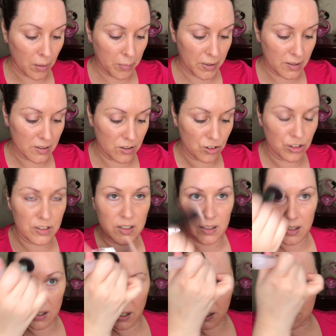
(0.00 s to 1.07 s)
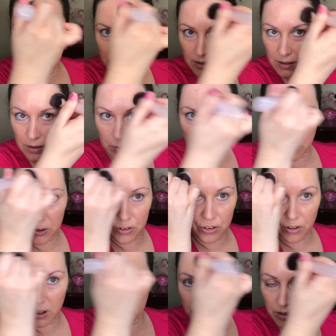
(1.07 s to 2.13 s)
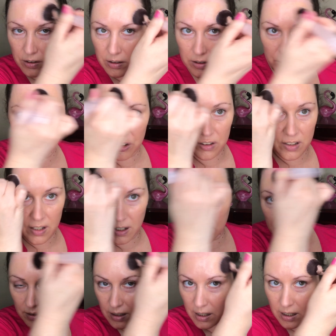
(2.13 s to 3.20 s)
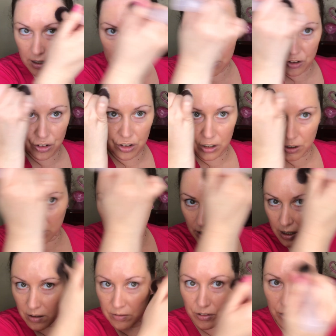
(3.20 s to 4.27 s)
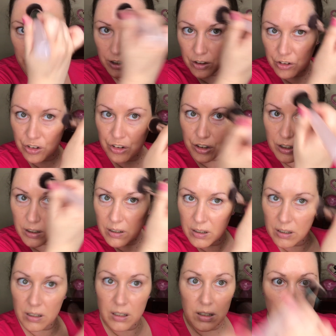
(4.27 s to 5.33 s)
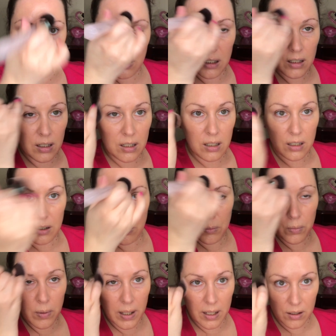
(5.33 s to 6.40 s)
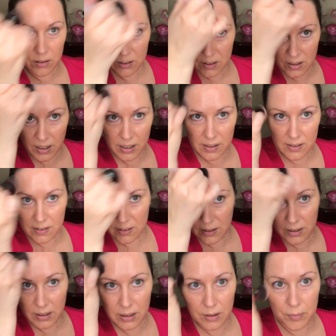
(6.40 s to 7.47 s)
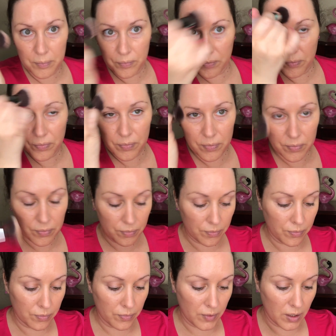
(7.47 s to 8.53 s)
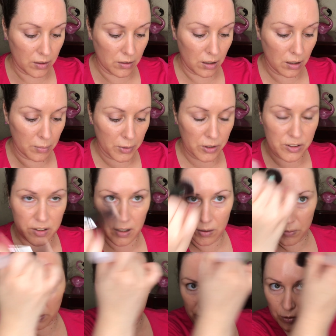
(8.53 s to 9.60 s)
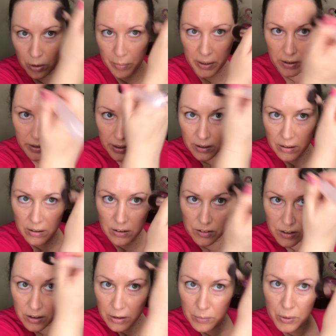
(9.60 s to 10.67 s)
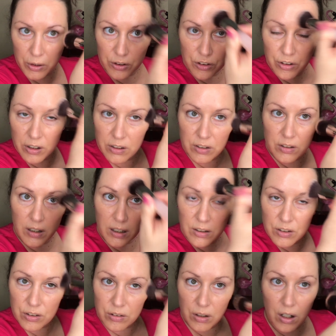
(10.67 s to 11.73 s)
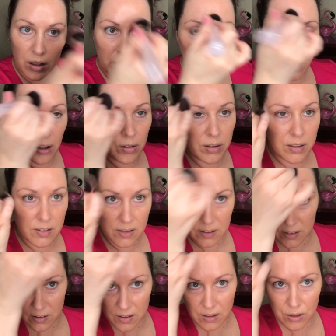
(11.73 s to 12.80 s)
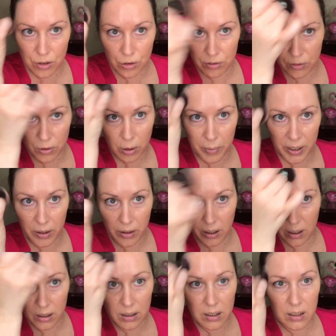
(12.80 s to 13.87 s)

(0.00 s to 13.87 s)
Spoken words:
But this is just a nice tinted moisturizer. It's just that light, sheer coverage. It wears nicely. Mercier reformulated her tinted moisturizer not too long ago, and this is the new formula.